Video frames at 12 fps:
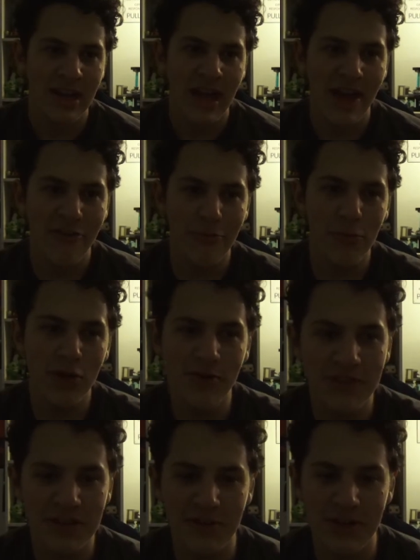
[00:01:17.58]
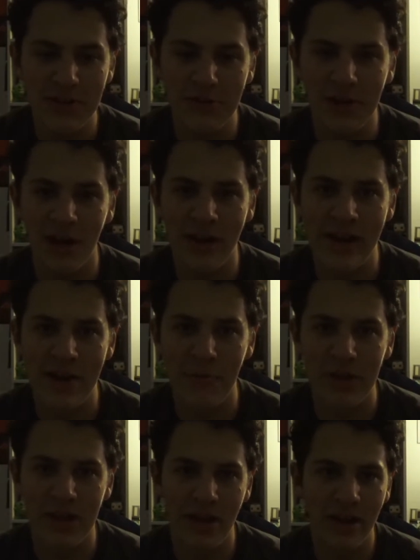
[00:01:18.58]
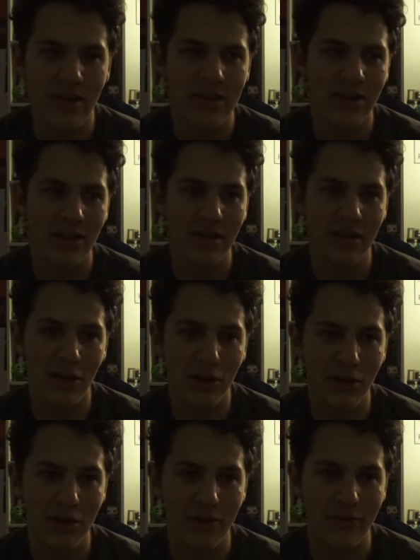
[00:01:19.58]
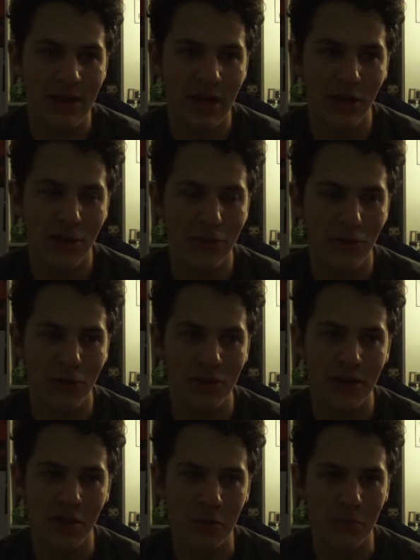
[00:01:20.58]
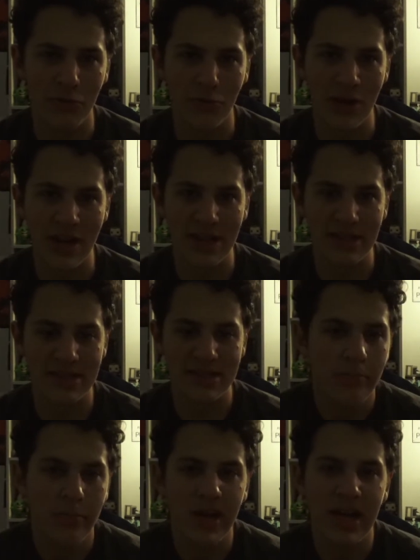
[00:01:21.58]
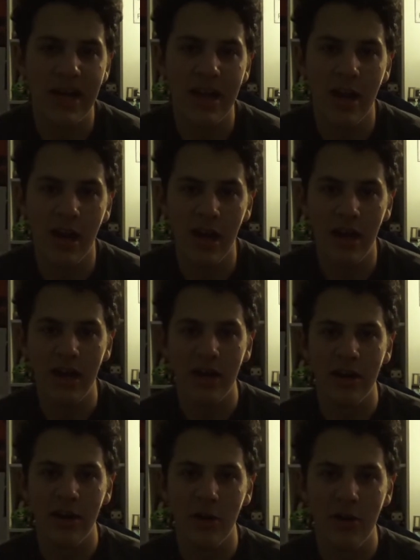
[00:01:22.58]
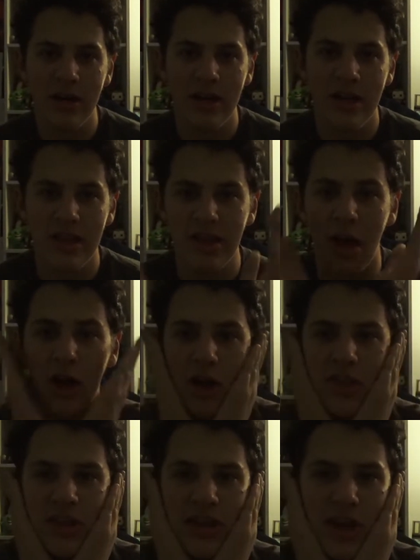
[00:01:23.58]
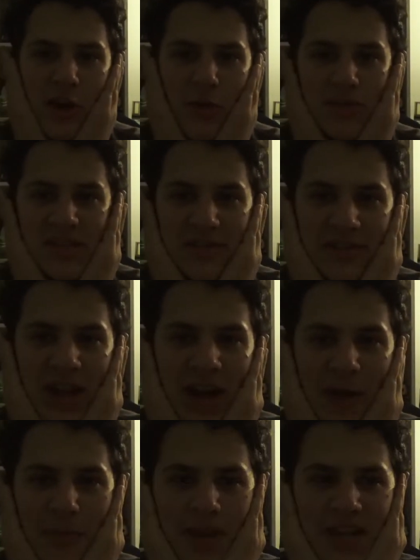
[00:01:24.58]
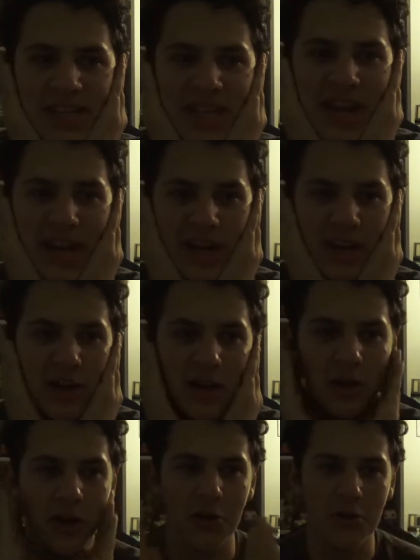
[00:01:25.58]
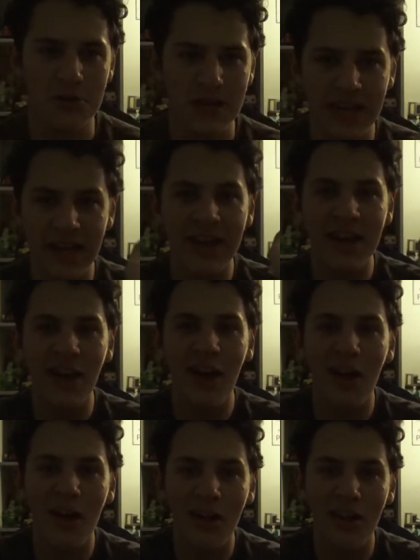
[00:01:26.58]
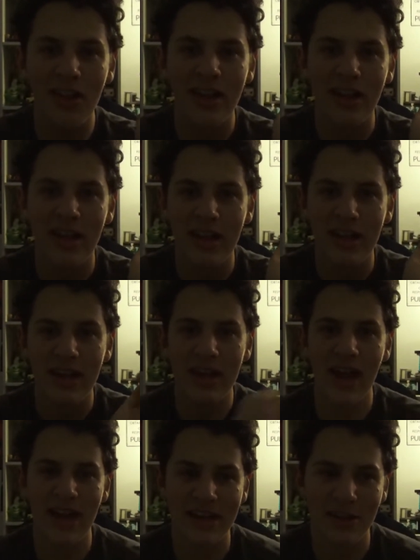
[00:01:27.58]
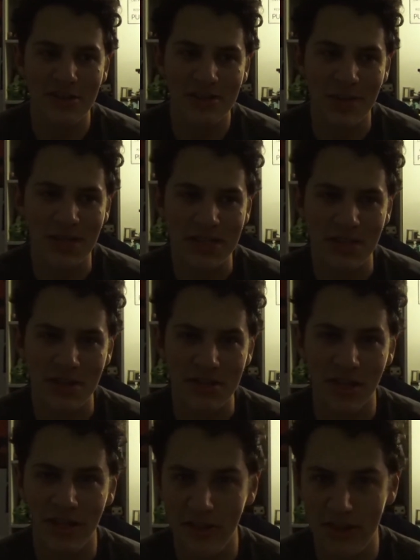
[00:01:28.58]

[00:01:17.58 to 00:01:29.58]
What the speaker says: have moved to a new garden with all of their little colorful gnome friends. But, uh-oh, all the gnomes have gone missing. Who you gonna call? Not Ghostbusters, although